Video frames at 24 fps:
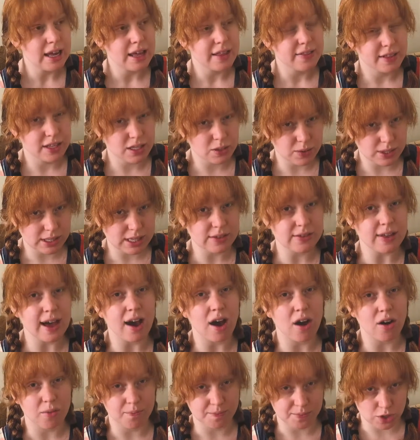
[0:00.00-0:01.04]
This was in
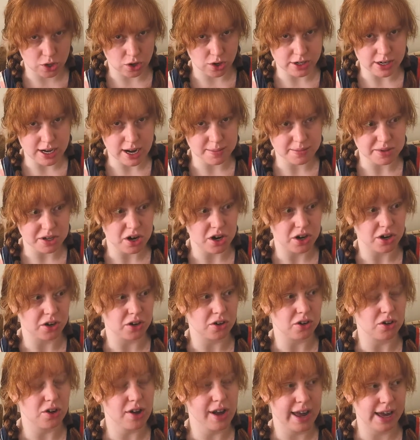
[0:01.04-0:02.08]
that New York Times
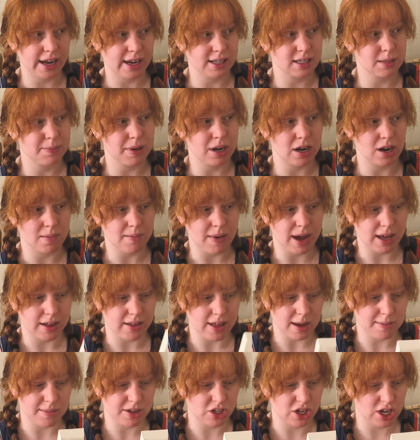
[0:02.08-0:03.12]
article, and it's been on my
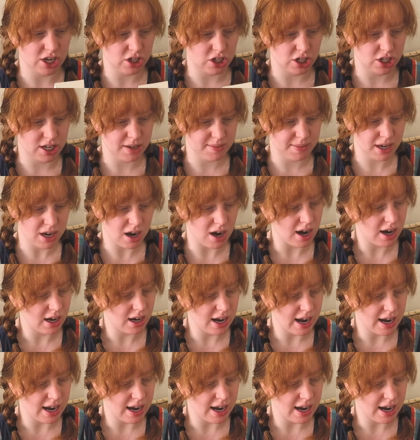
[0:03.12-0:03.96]
climate change TBR.